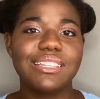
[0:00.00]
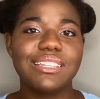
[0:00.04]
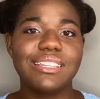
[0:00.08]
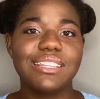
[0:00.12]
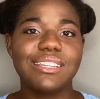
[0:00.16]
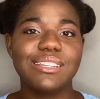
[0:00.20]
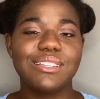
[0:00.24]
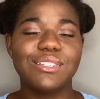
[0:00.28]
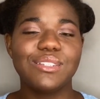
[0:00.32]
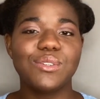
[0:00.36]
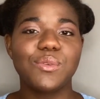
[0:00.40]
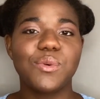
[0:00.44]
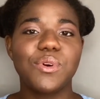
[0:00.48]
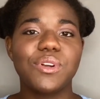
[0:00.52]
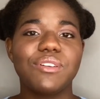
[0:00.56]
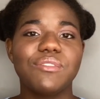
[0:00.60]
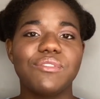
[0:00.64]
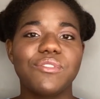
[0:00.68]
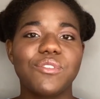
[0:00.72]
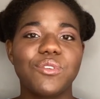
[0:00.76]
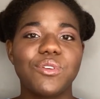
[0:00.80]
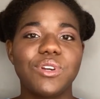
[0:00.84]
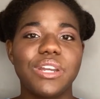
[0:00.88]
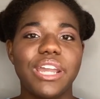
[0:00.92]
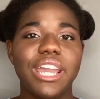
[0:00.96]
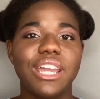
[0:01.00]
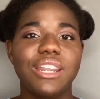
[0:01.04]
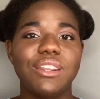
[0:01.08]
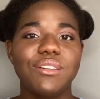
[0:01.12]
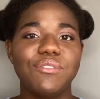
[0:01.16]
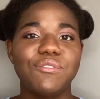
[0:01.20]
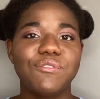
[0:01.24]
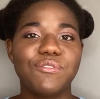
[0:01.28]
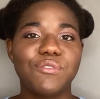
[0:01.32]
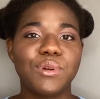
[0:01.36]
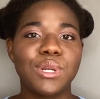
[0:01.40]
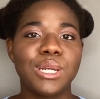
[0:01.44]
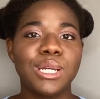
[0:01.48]
this sort of creative
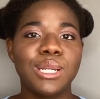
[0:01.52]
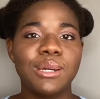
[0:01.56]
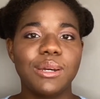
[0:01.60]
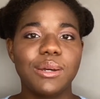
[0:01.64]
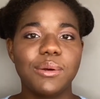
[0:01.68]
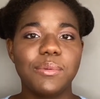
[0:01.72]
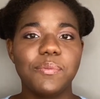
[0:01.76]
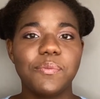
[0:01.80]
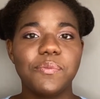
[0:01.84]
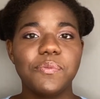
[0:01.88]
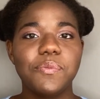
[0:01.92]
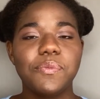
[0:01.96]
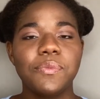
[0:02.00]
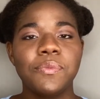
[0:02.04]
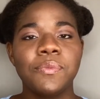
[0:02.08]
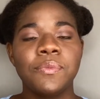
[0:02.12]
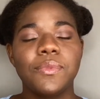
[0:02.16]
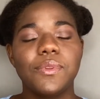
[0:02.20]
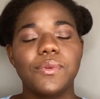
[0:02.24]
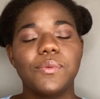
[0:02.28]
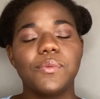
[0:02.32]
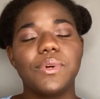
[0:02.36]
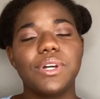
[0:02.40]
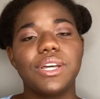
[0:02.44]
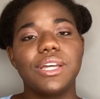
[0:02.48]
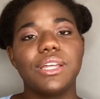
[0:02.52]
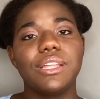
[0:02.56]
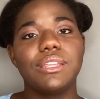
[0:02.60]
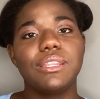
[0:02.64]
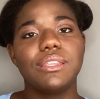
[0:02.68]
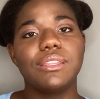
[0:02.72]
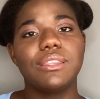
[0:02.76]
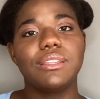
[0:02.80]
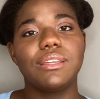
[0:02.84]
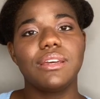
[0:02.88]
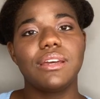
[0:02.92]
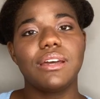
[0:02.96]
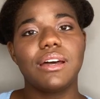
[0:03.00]
freedom with